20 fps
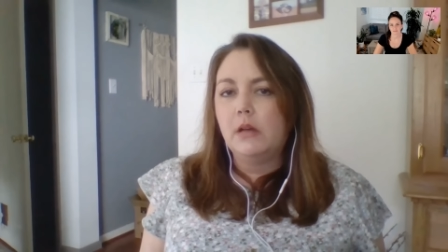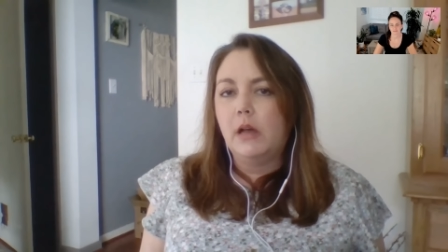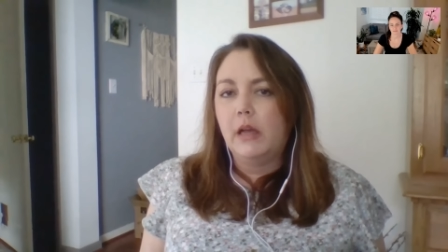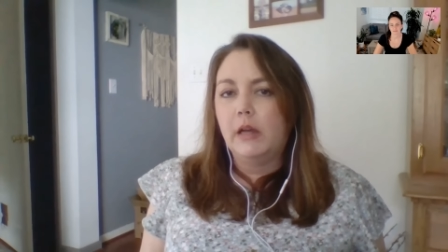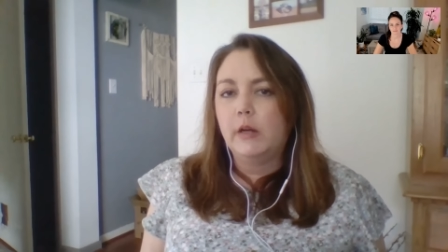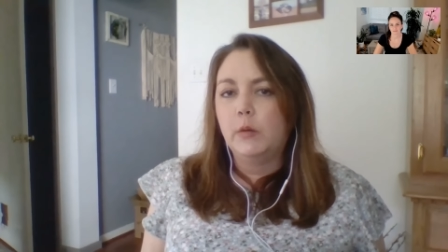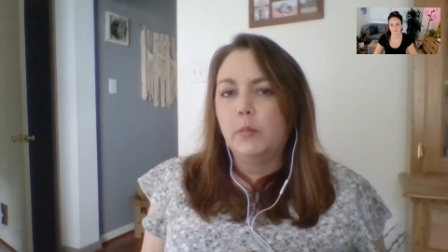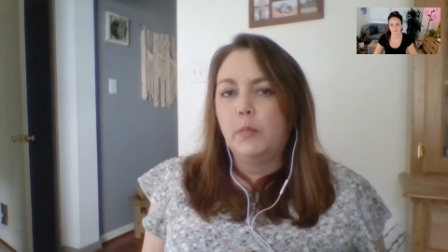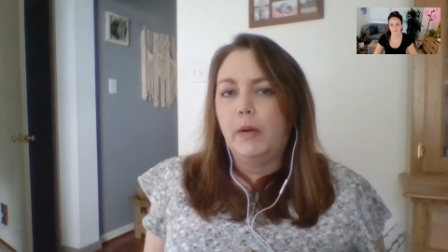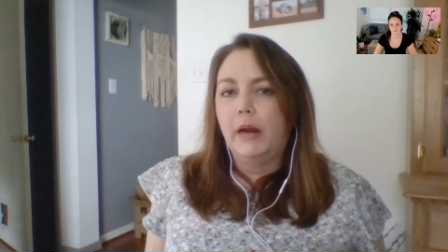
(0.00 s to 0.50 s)

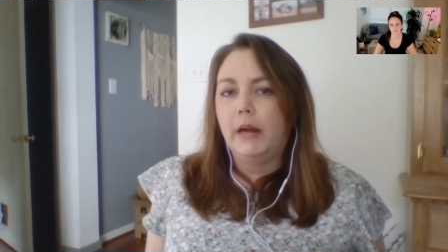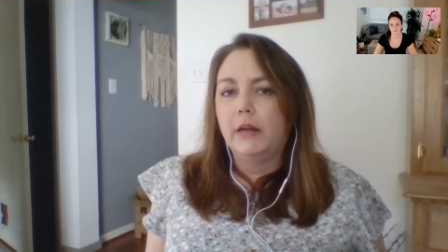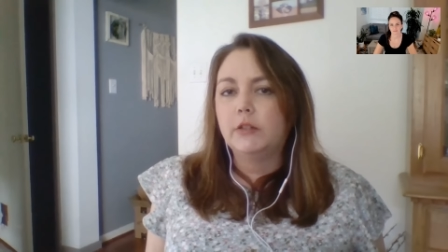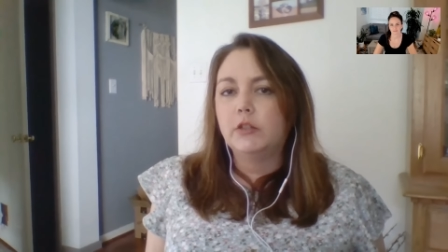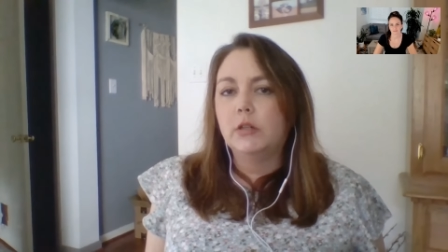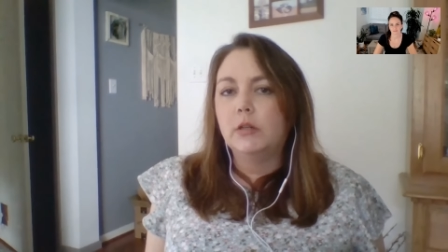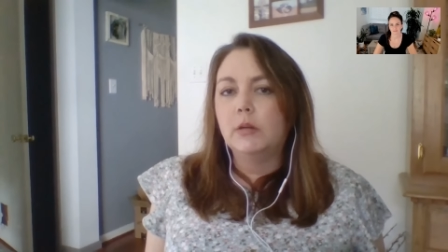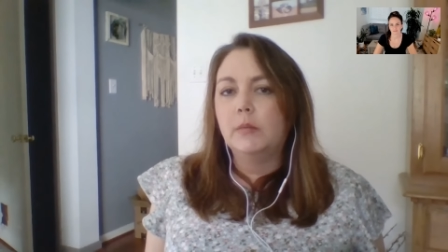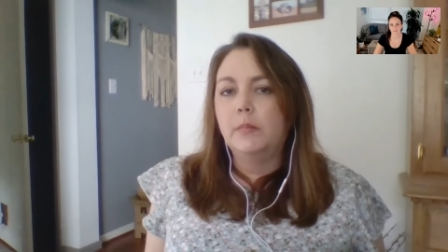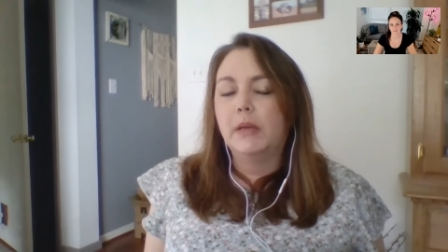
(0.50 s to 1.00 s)

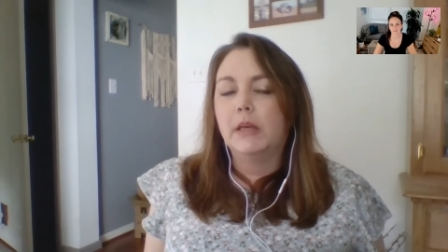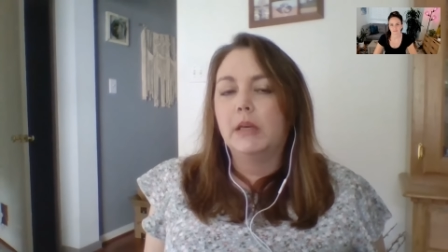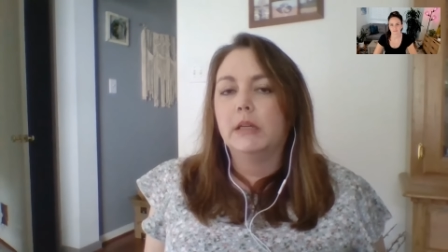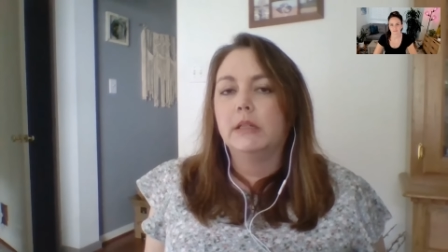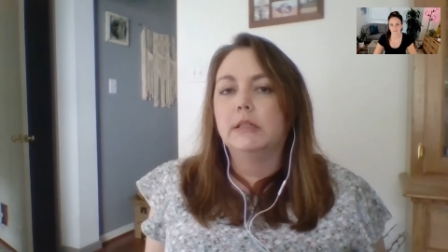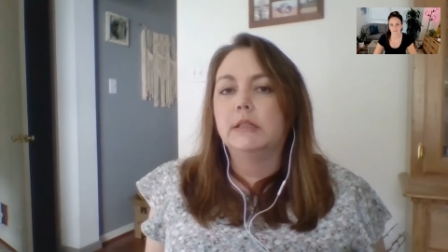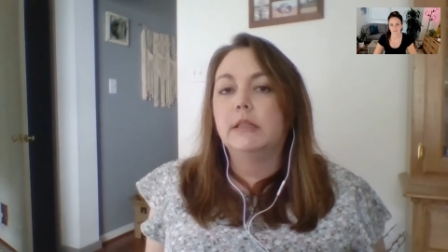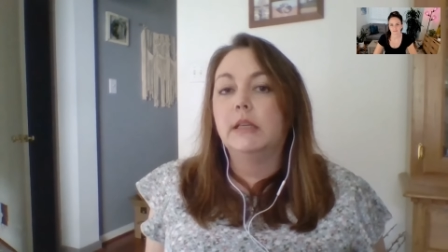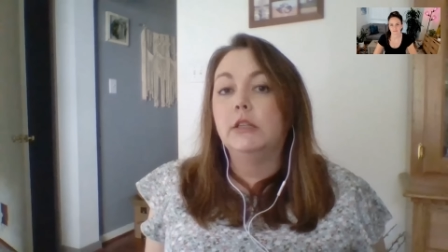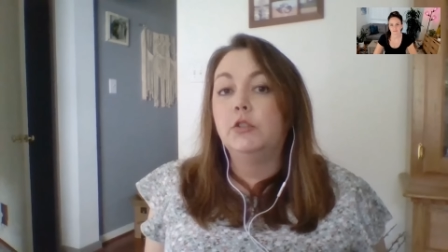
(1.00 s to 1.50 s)
chiropractor
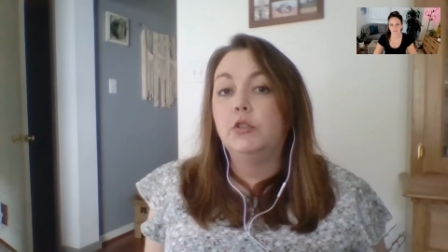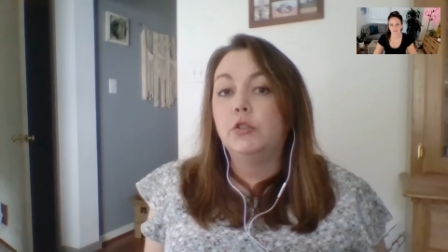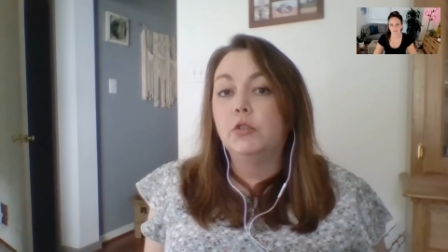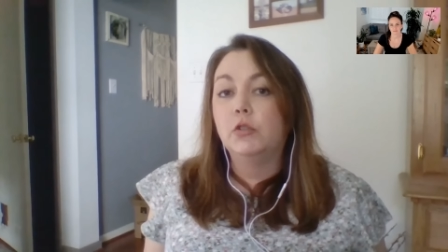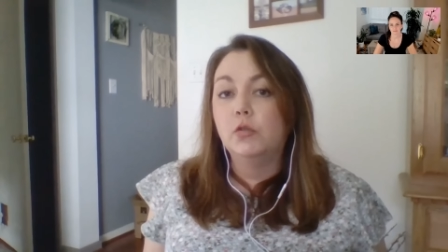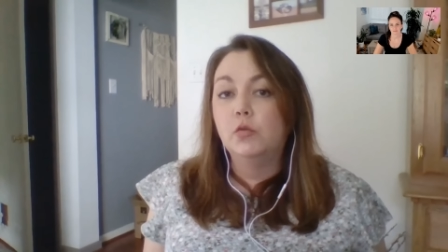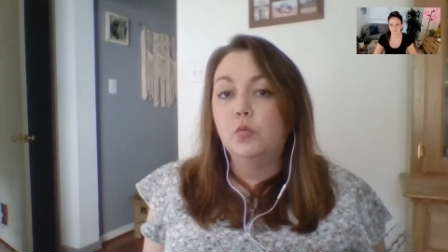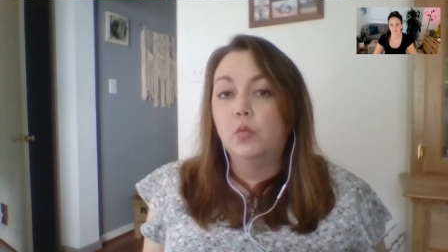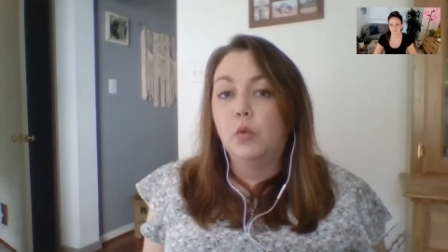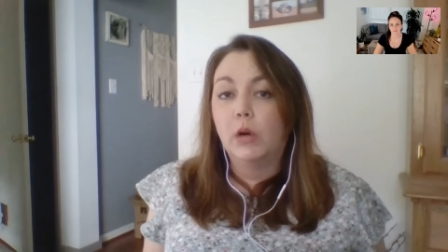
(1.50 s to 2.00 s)
because they
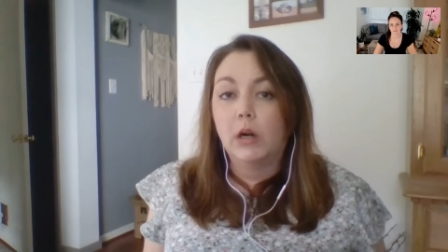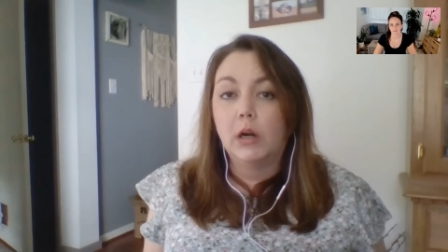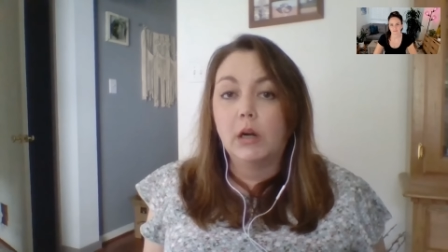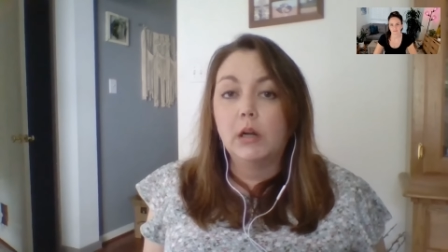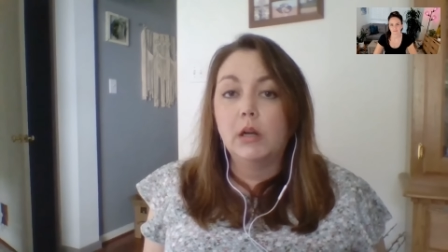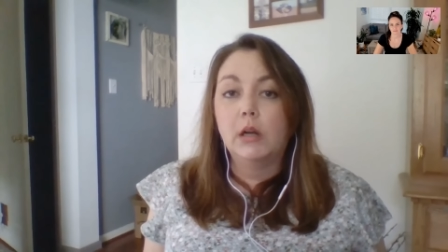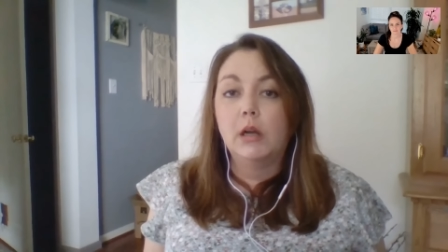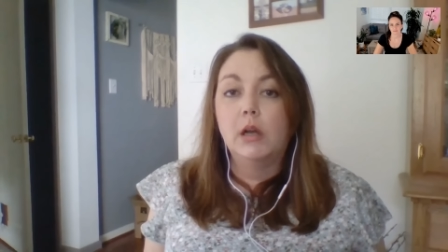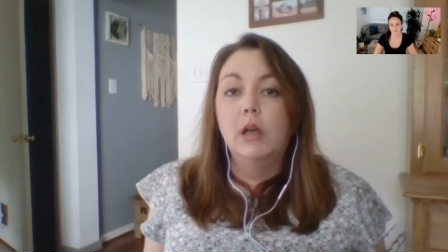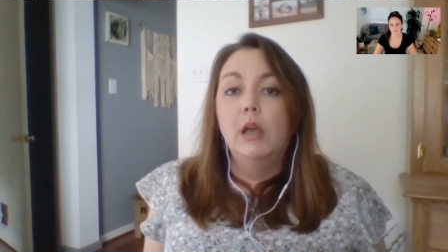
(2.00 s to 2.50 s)
do
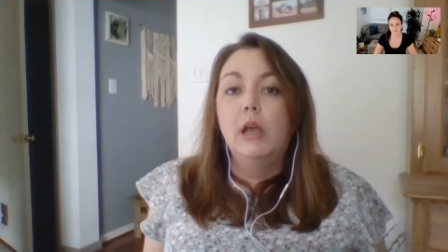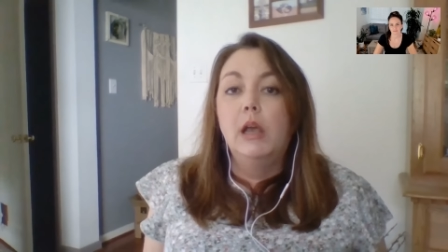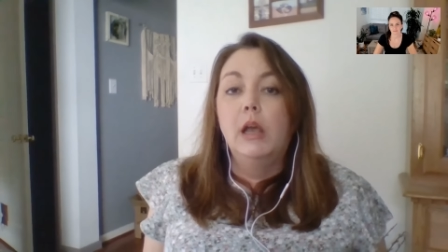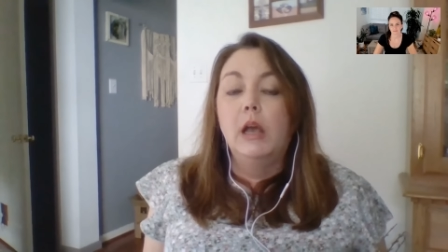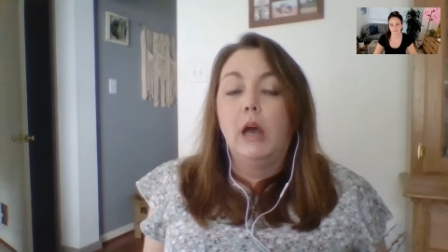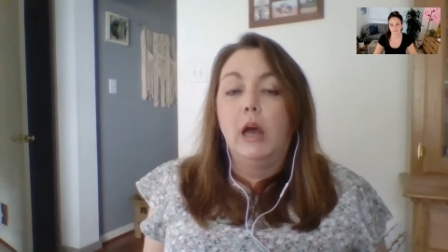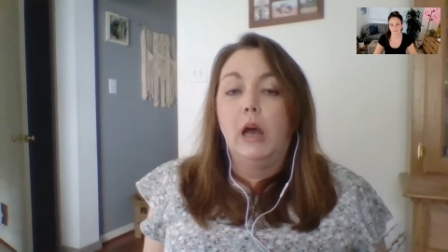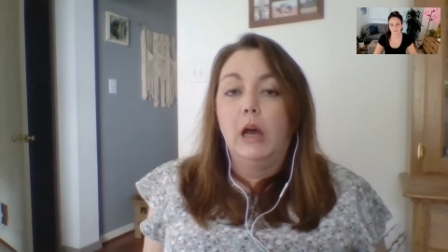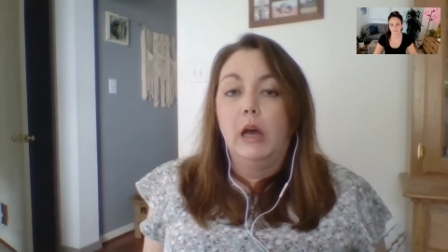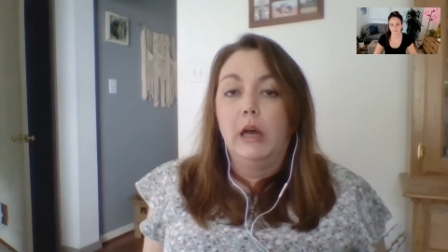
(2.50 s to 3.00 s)
work
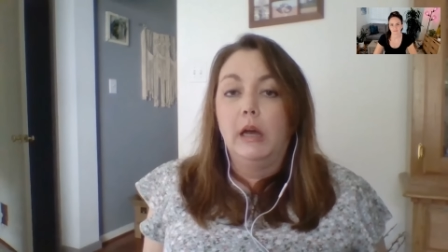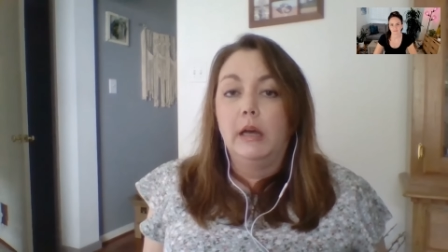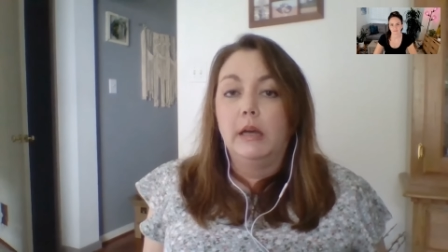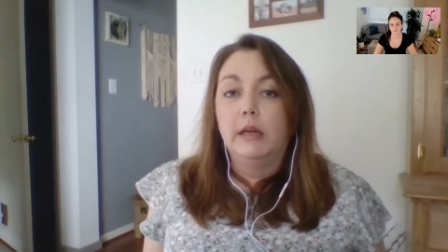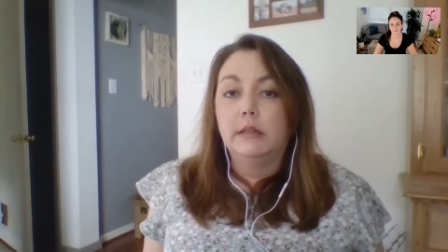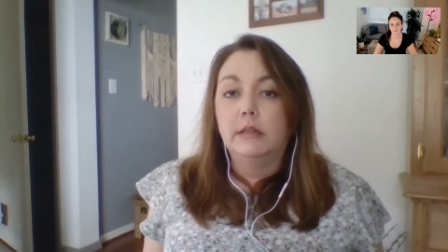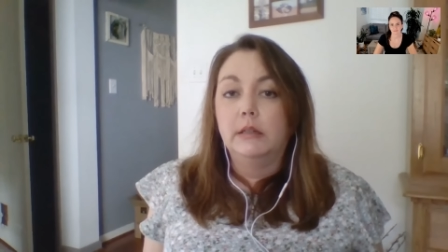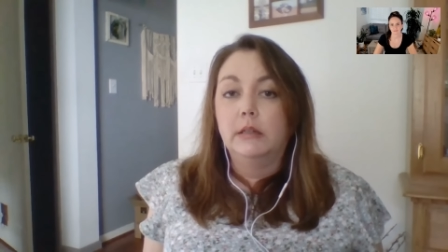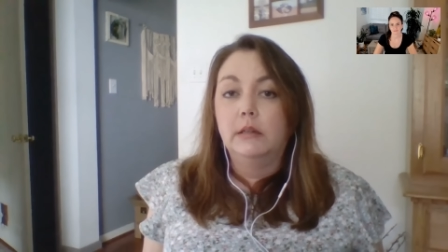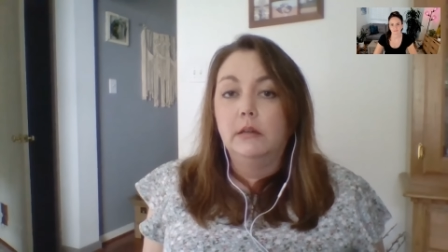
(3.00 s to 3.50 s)

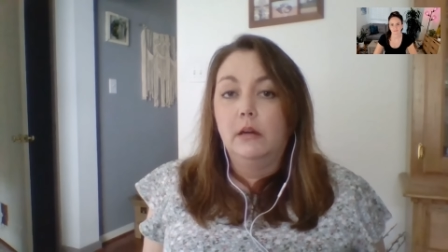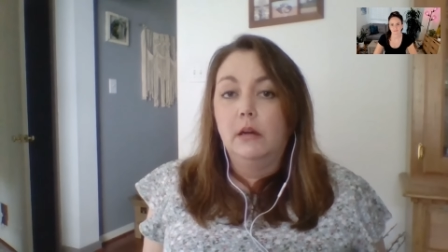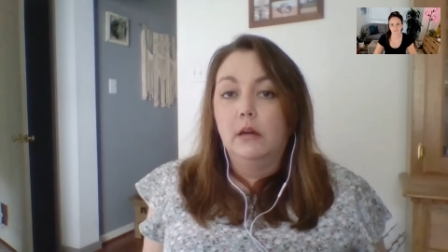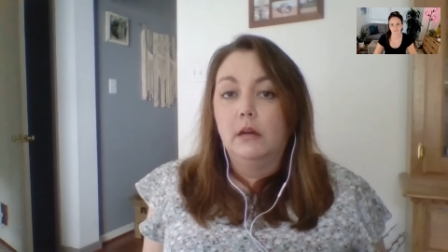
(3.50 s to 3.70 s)
on